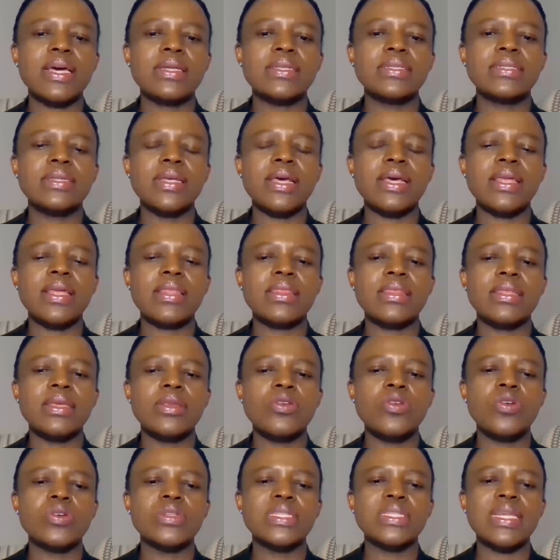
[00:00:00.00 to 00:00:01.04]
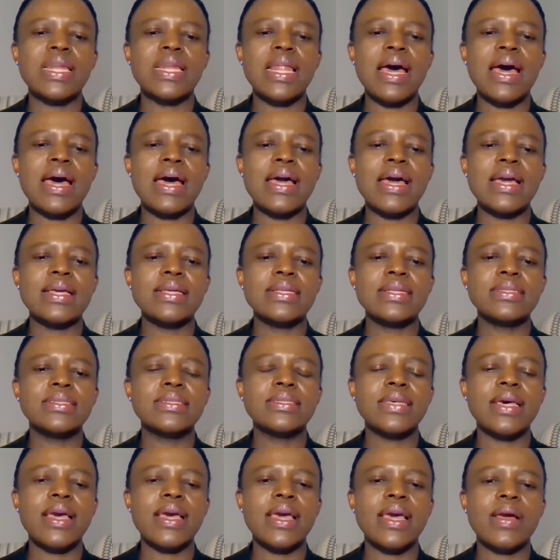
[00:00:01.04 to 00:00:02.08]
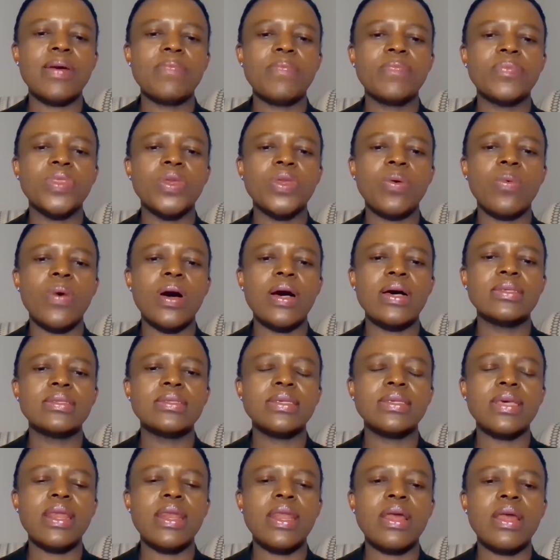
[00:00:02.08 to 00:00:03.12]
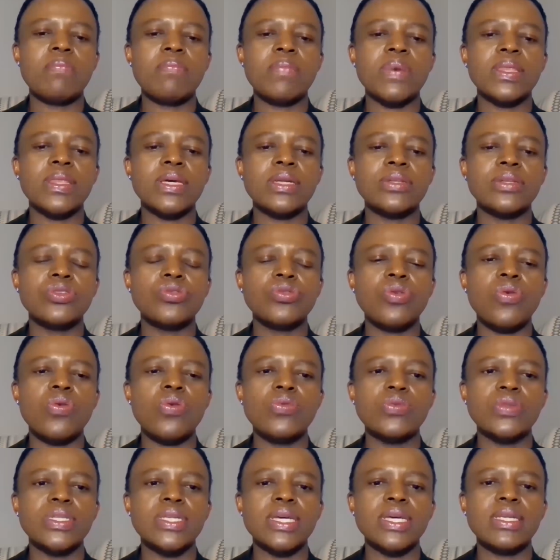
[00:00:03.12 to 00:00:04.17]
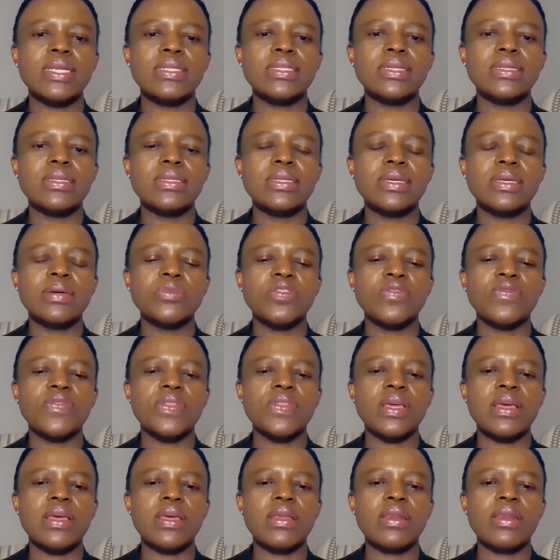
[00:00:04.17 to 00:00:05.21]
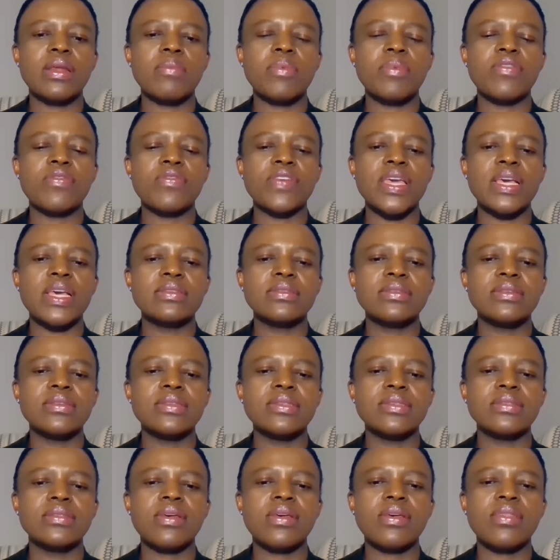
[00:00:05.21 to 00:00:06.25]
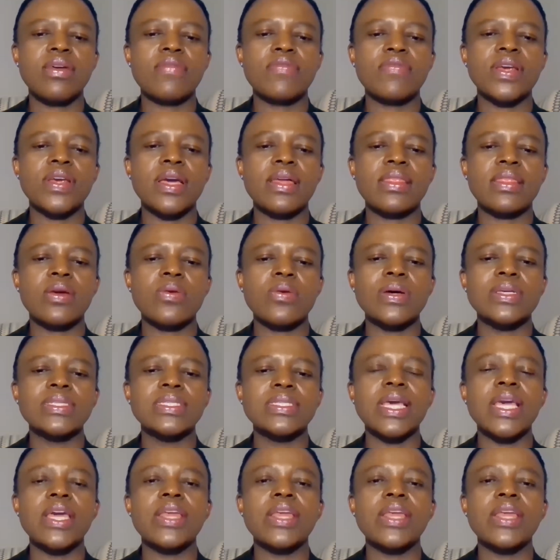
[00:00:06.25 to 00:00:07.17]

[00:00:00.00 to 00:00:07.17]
that in your slides, there was a number that you quoted in terms of the number of cases in South Africa that was